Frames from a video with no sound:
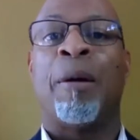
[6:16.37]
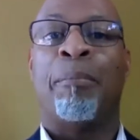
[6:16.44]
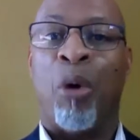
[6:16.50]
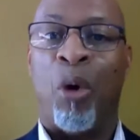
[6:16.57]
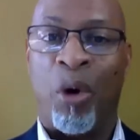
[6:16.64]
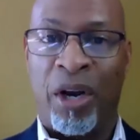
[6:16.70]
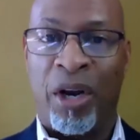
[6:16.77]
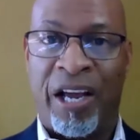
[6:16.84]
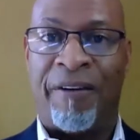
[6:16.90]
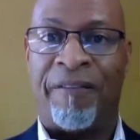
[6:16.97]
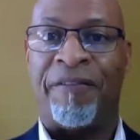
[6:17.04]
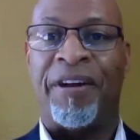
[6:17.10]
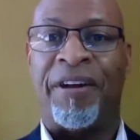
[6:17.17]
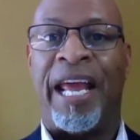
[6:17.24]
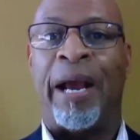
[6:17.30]
Point
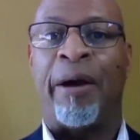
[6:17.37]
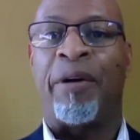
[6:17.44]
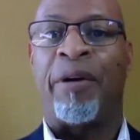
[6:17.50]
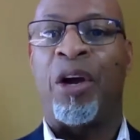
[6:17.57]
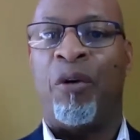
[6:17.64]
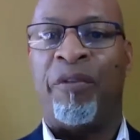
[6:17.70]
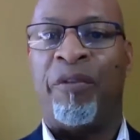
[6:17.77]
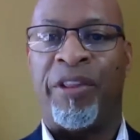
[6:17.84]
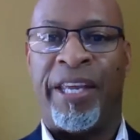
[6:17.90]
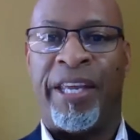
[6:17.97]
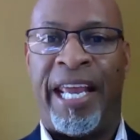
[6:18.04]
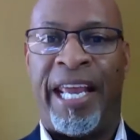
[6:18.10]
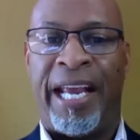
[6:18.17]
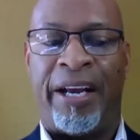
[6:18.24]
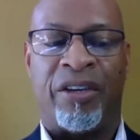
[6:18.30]
Comfort area over the
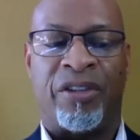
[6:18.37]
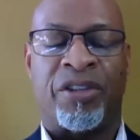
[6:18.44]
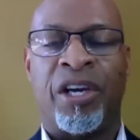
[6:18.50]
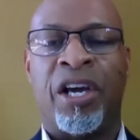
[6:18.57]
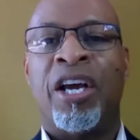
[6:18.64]
years.